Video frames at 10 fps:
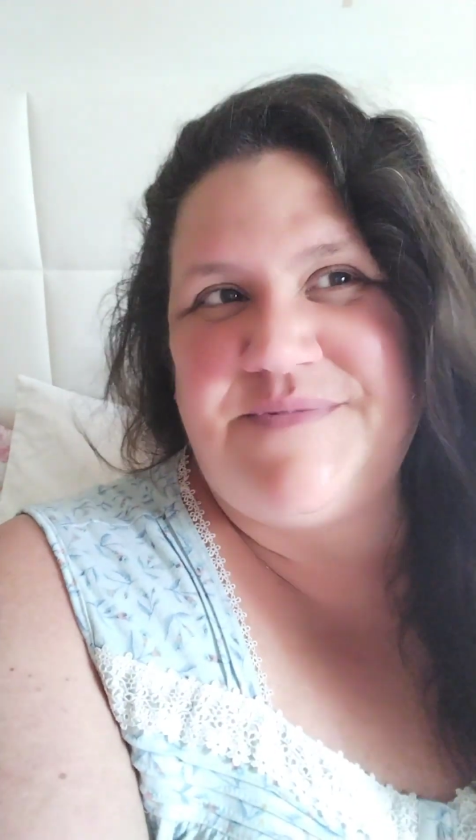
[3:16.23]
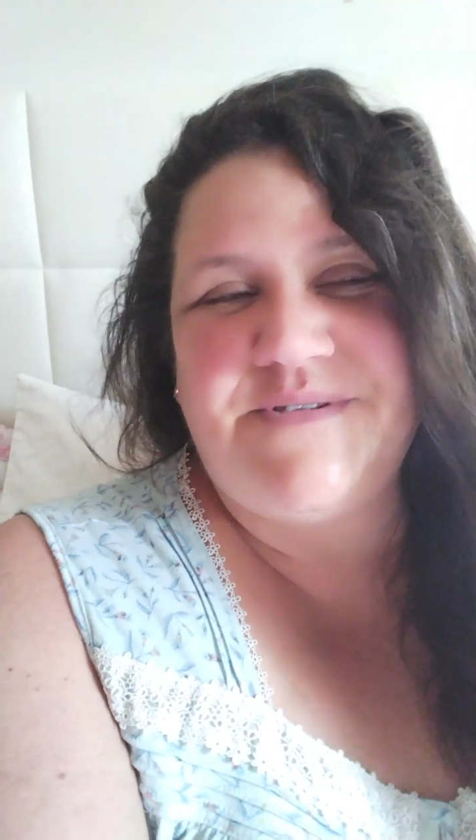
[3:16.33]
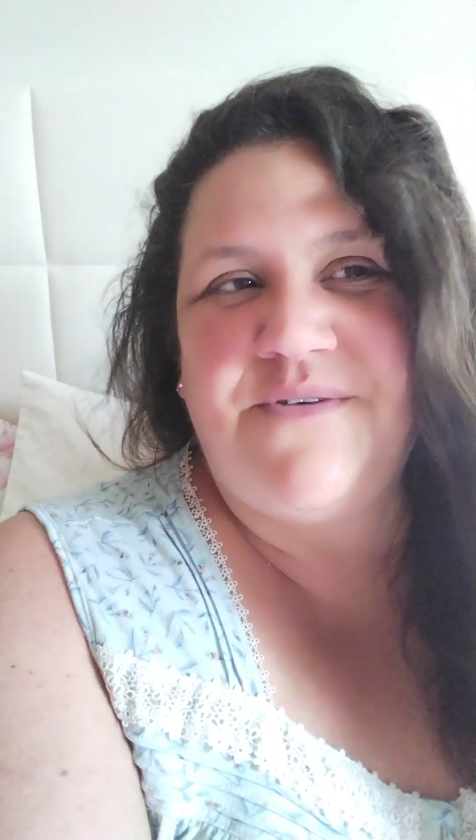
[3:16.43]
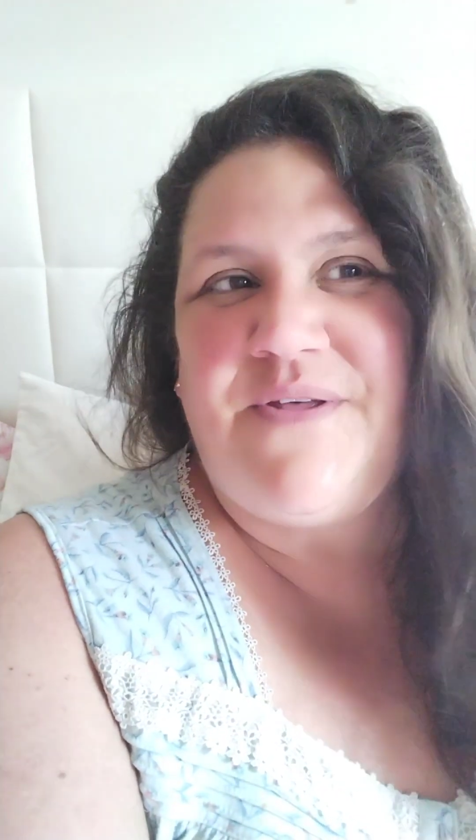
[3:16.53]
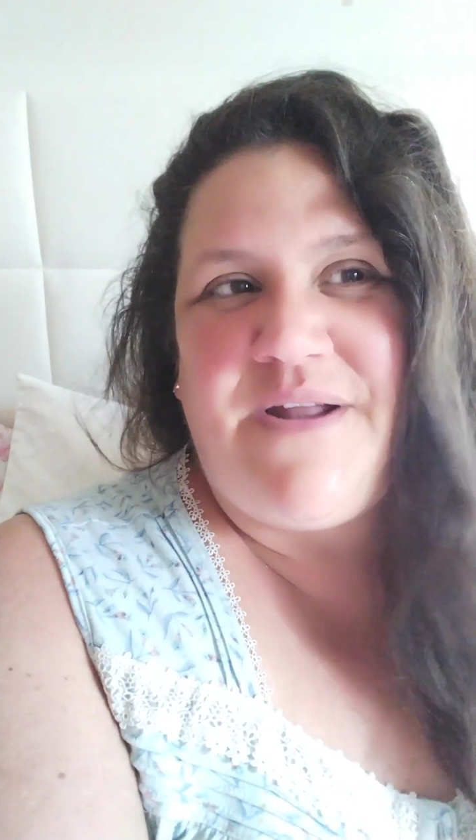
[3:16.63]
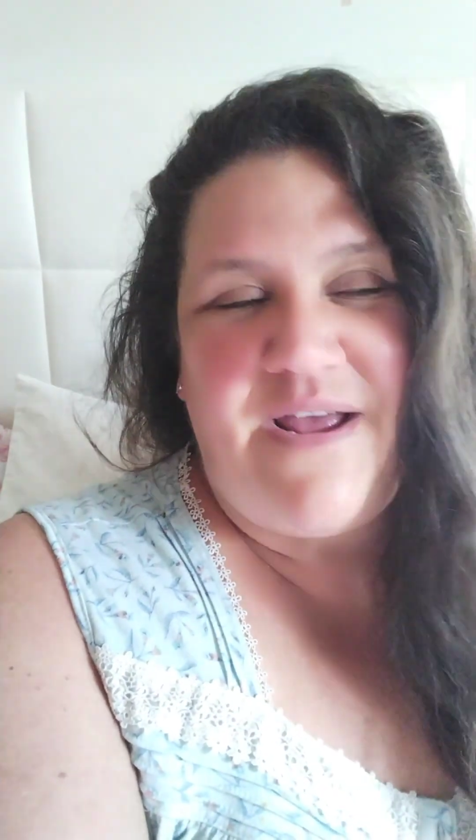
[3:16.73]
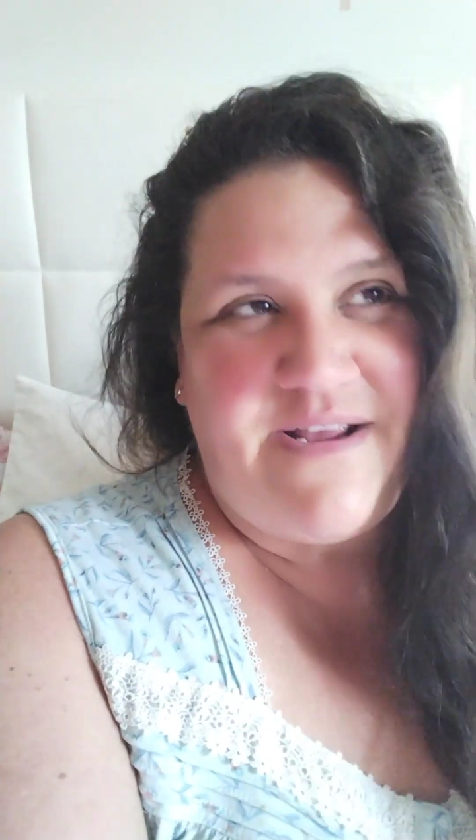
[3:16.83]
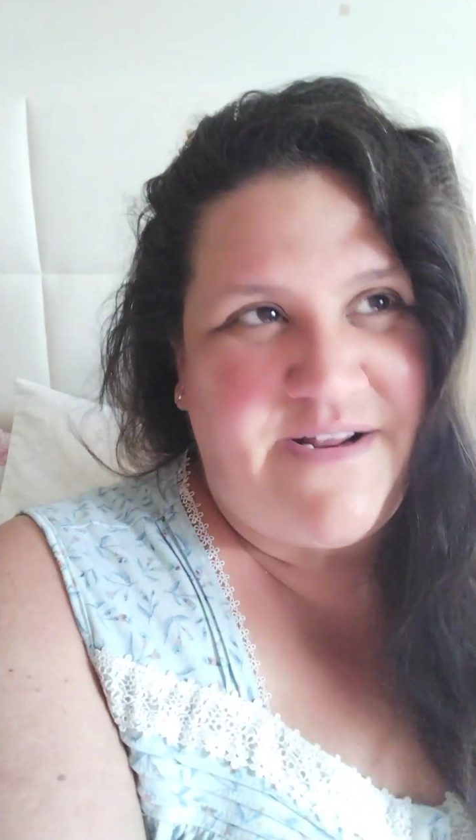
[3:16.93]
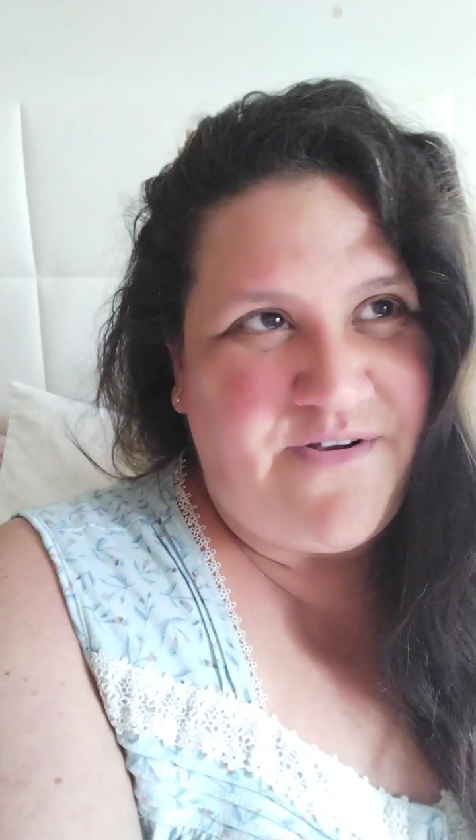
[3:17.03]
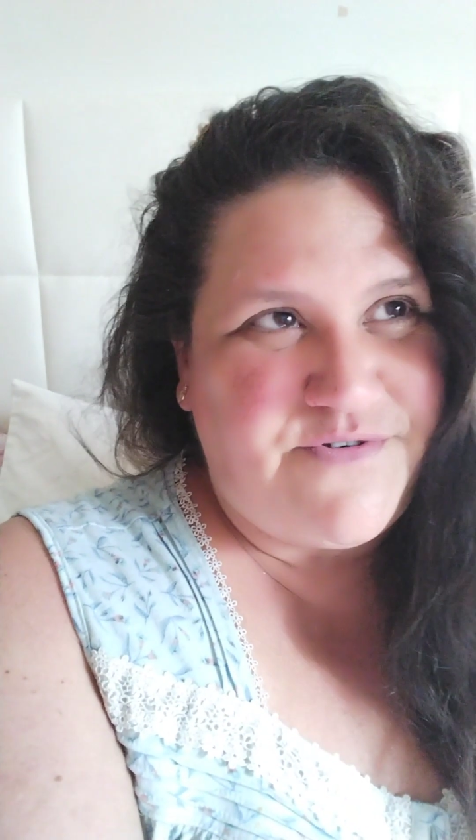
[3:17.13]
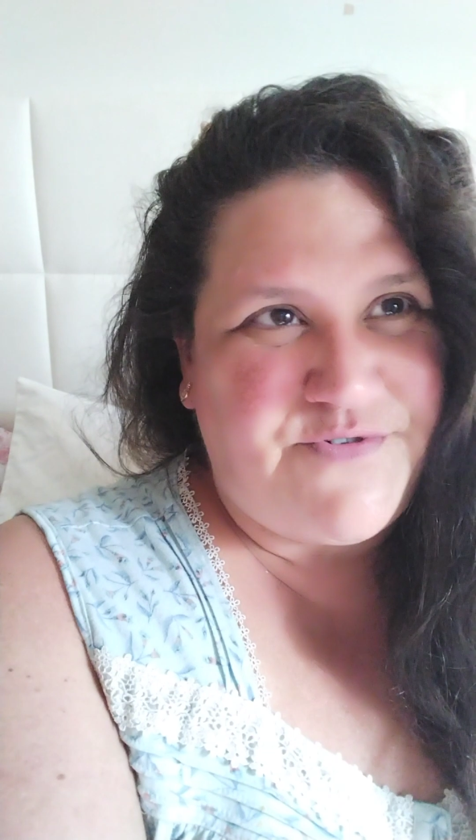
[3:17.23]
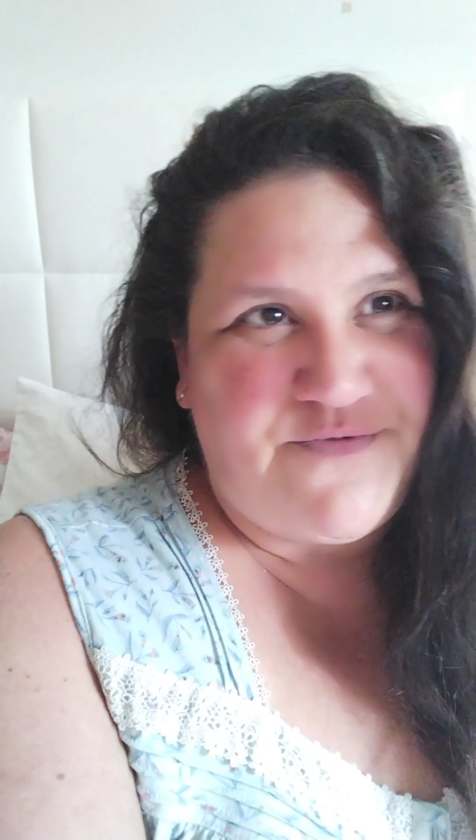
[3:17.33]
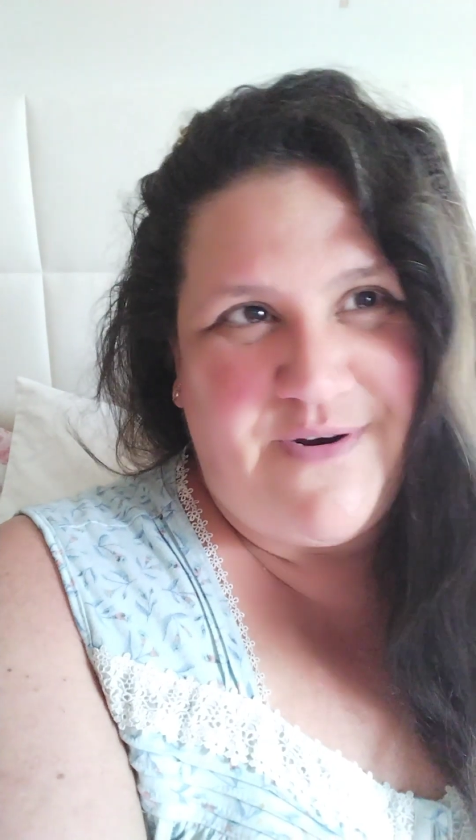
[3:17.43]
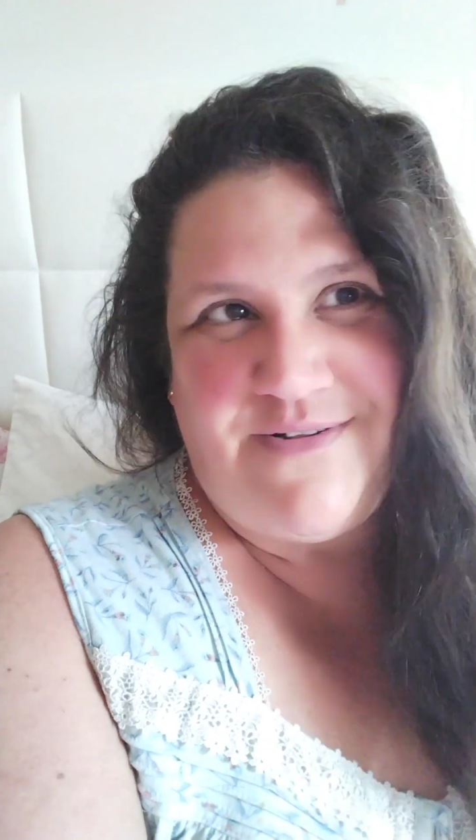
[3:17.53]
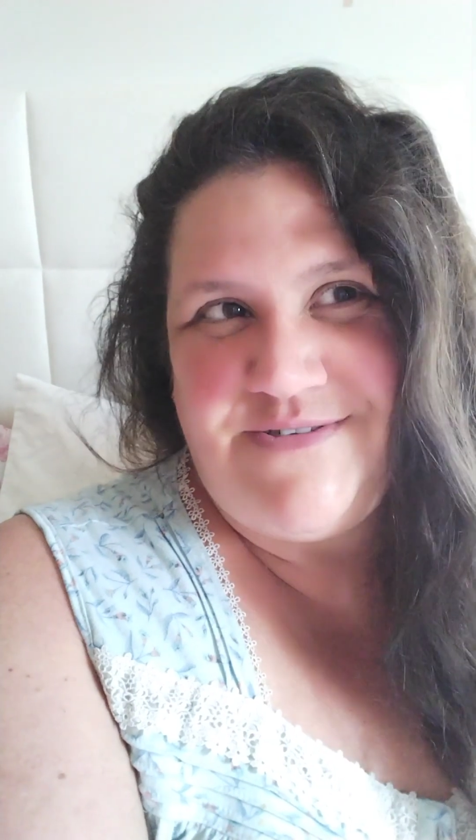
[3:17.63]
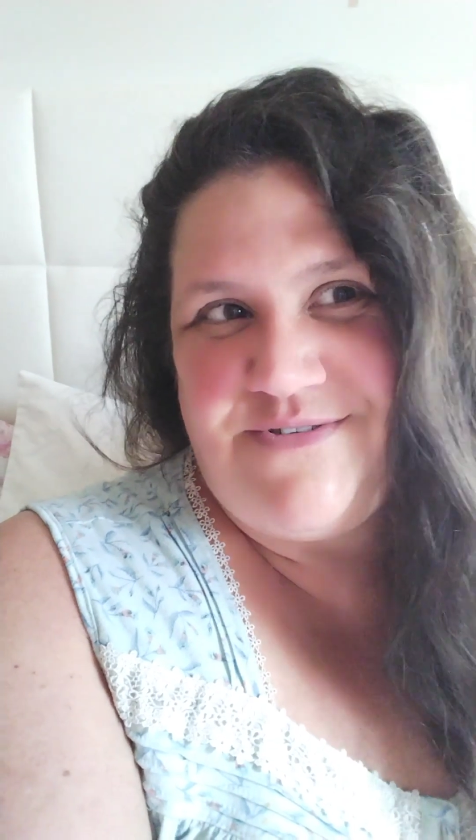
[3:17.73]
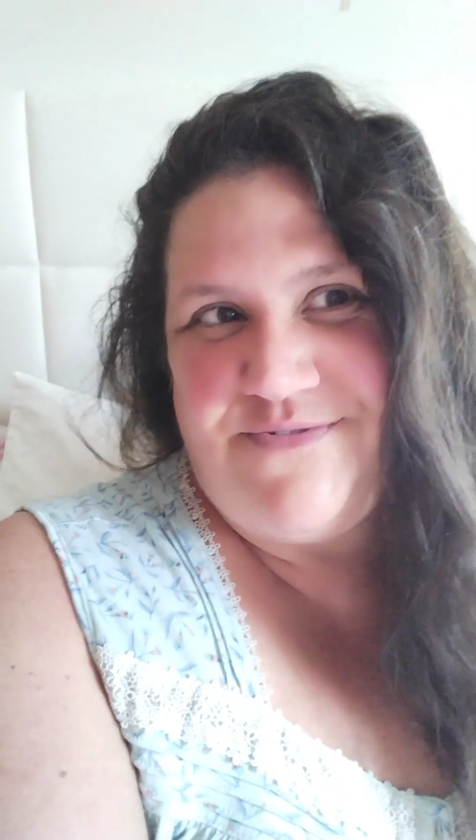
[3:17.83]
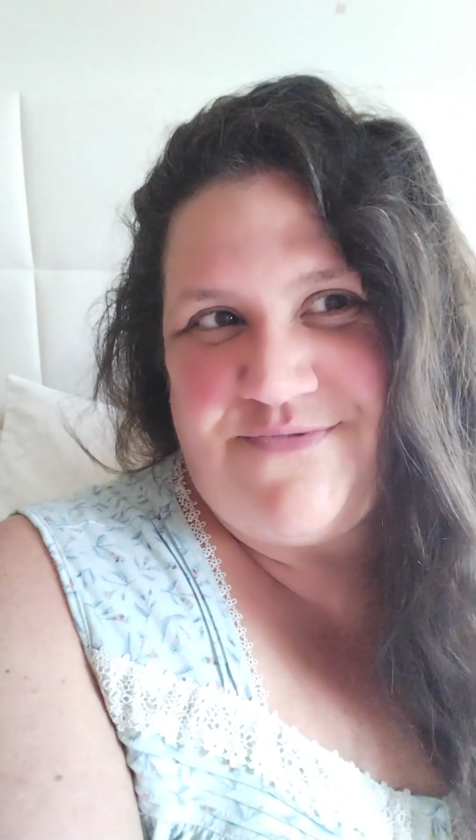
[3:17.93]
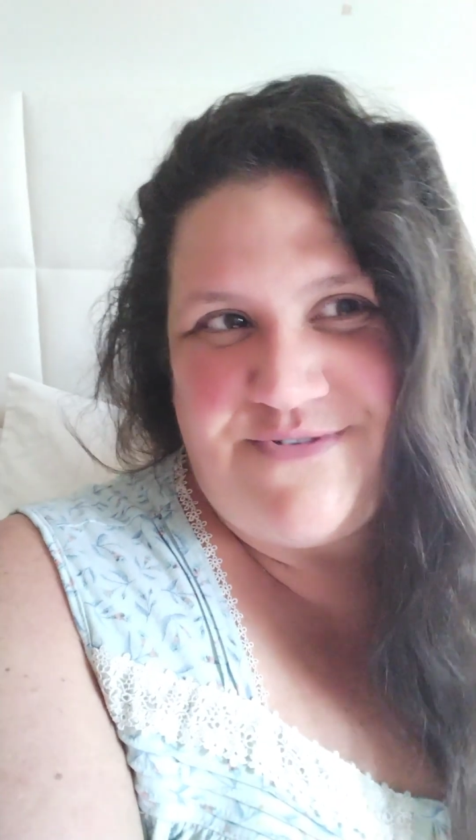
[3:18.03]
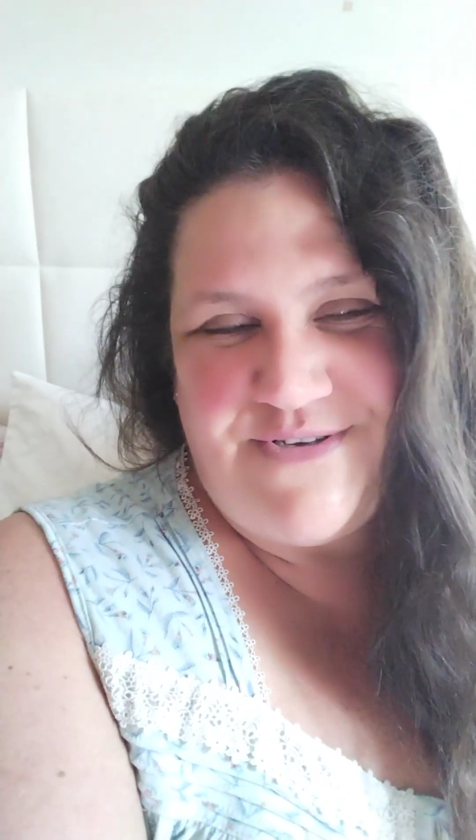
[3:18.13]
so that I can go directly to the
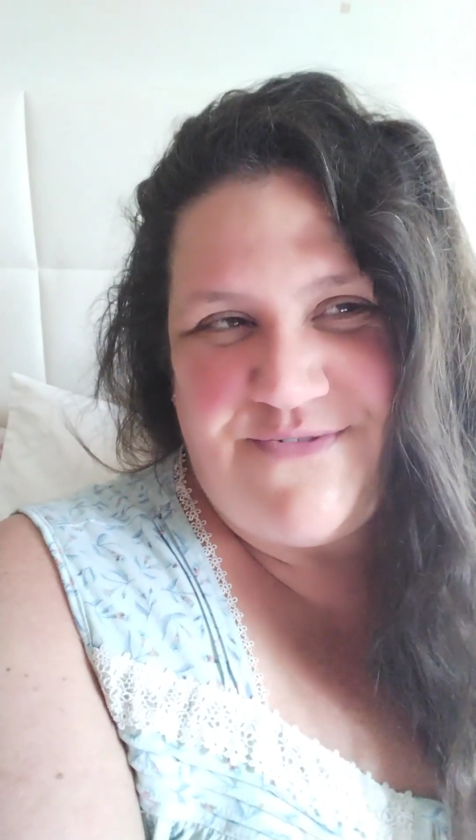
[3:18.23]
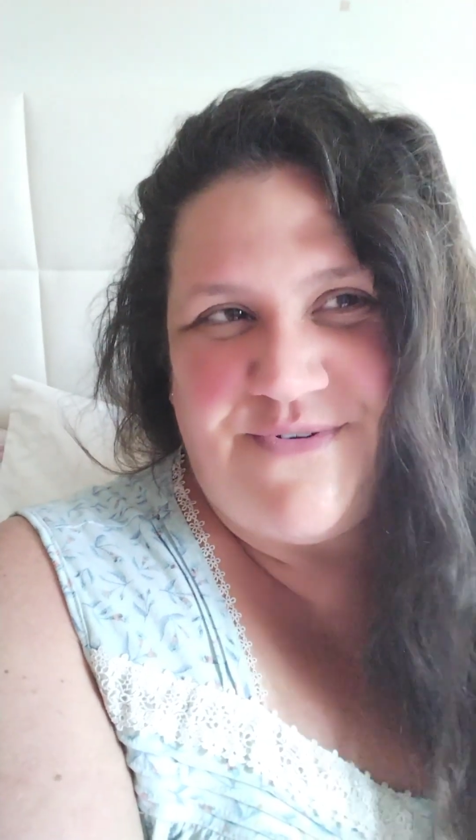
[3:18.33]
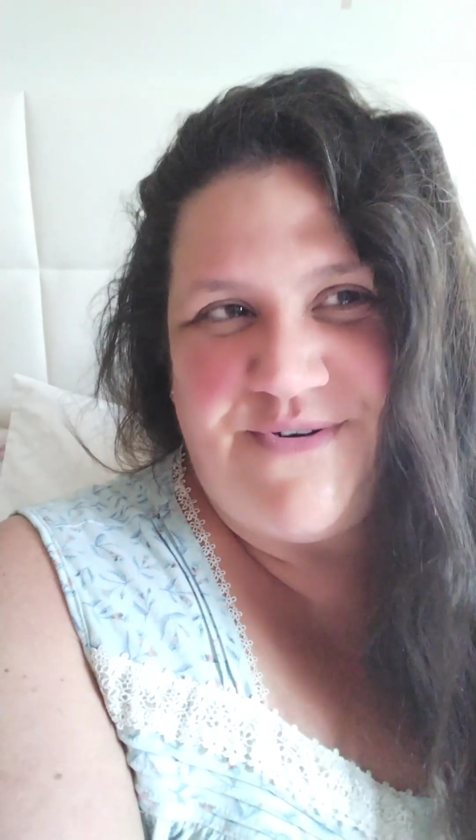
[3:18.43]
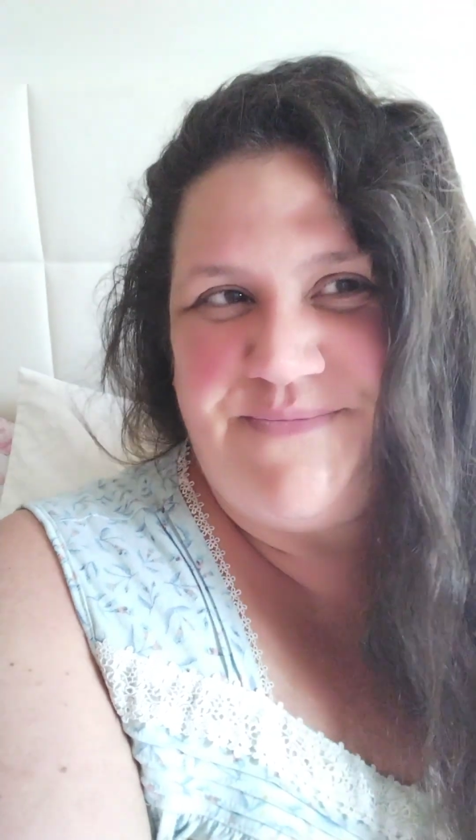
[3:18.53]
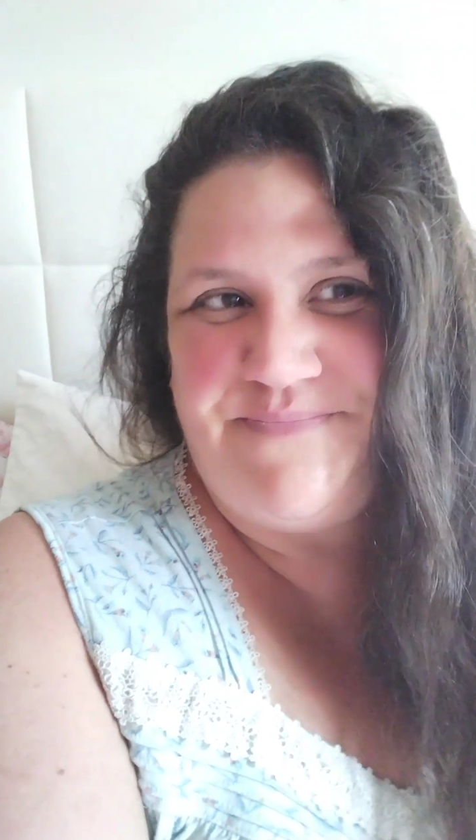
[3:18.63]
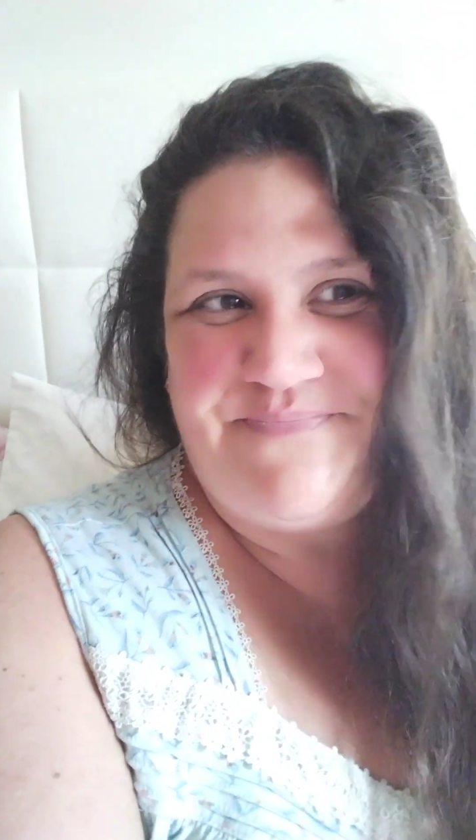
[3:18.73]
ones I want.